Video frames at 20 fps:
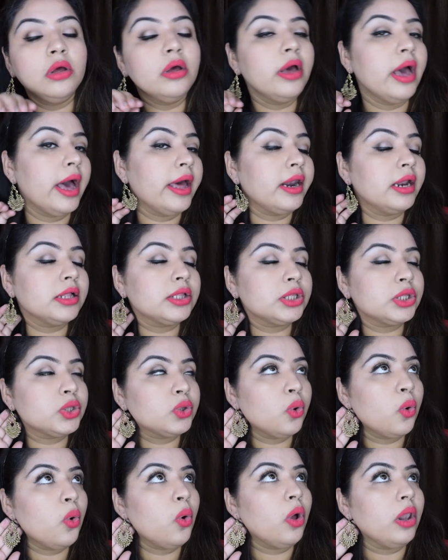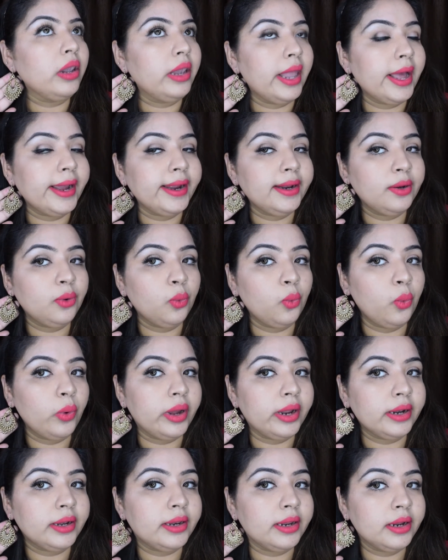and it's so
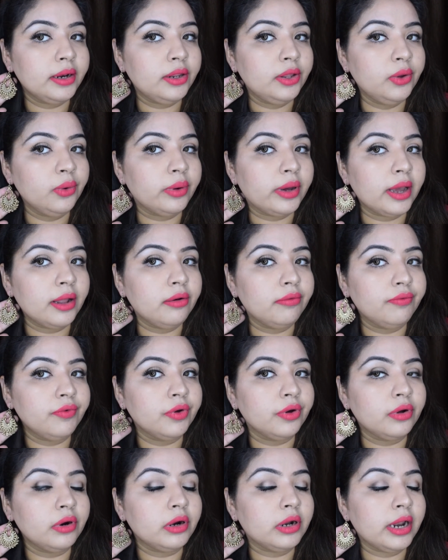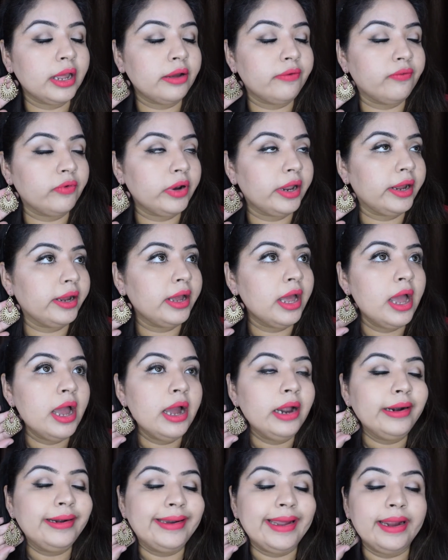lightweighted. You can wear it like for like
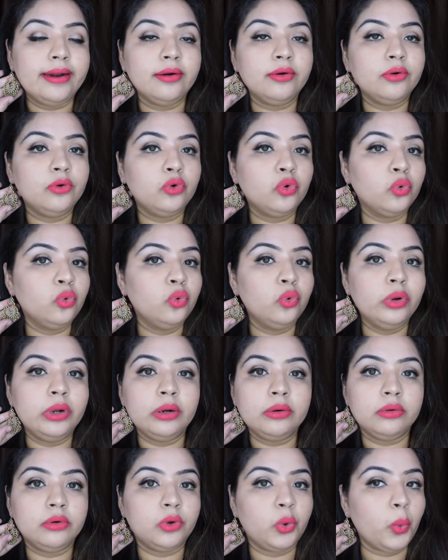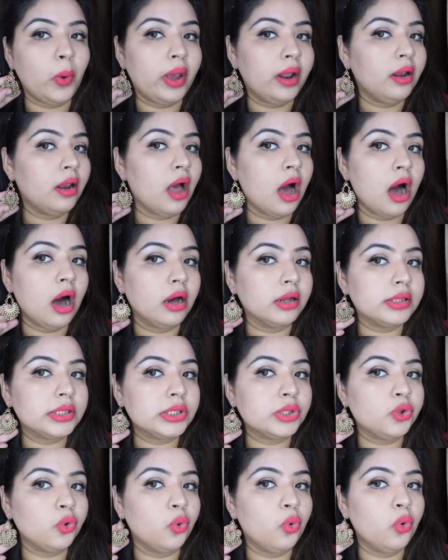10 to 12 hours
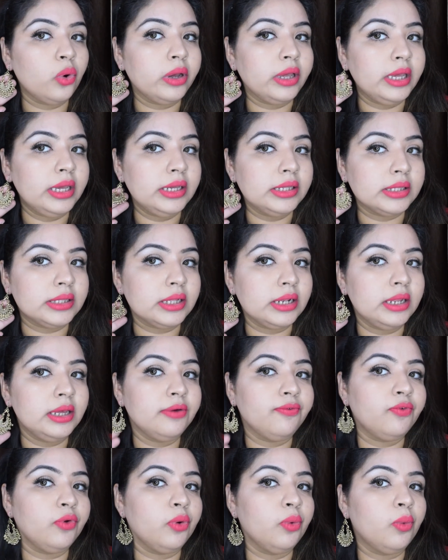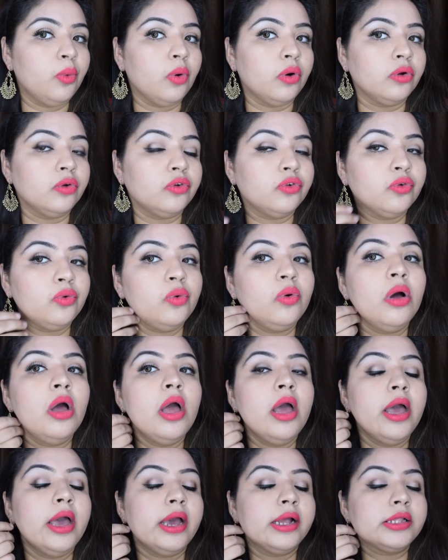so easily if you want to.
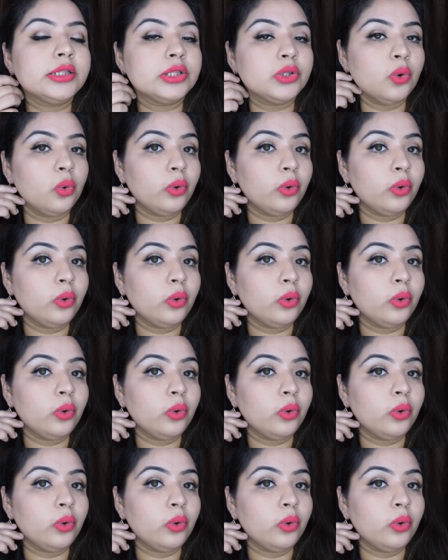It's so